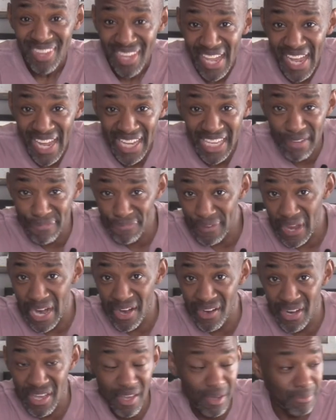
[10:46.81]
I get
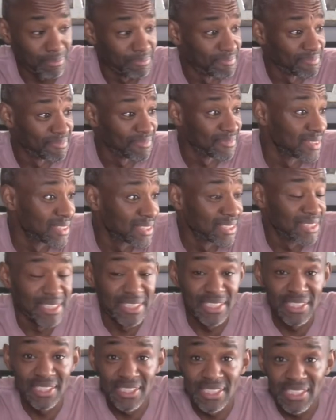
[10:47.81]
fired up.
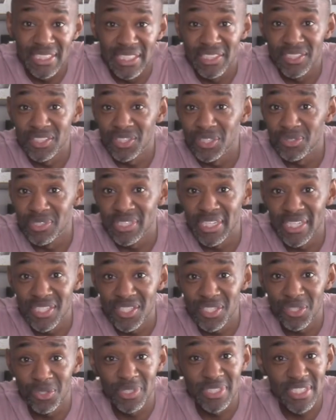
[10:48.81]
It's Tuesday at
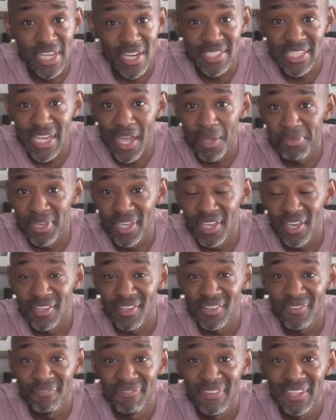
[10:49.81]
2, it's our time
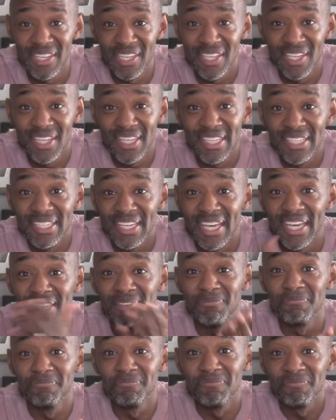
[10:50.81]
together.
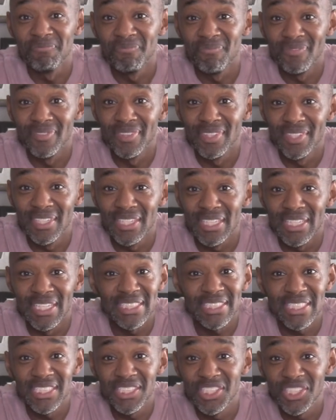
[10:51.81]
Hey,
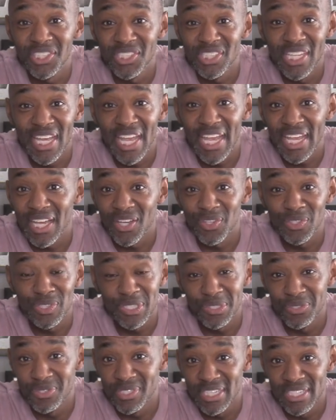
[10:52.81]
let's continue to hang out on
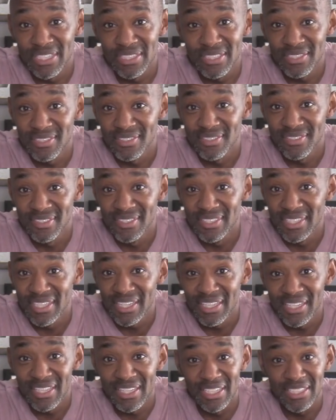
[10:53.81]
Tuesdays.
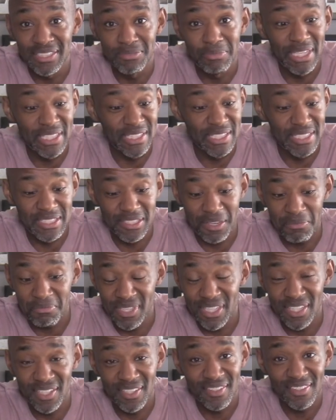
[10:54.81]
Let's make this
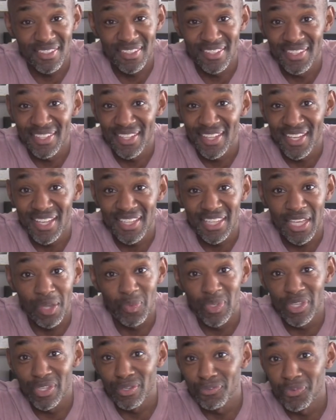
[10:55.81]
something that
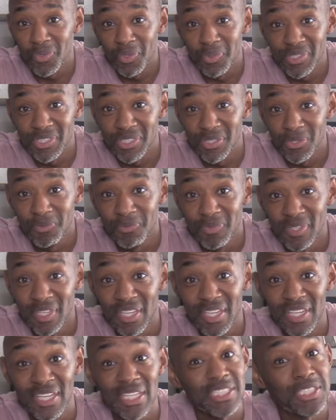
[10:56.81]
we look forward to.
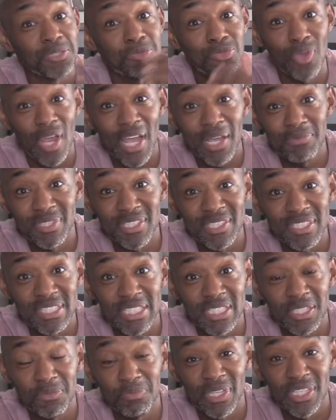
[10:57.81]
Subscribe to the
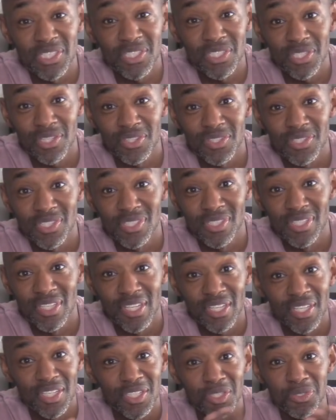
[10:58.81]
City Place Church
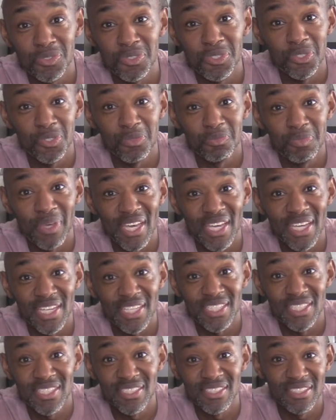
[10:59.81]
YouTube
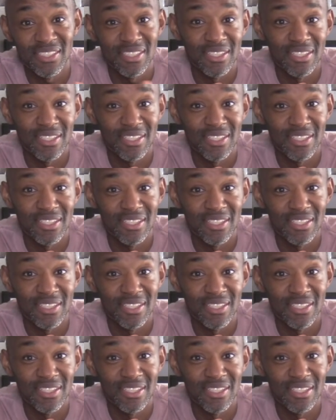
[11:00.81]
page.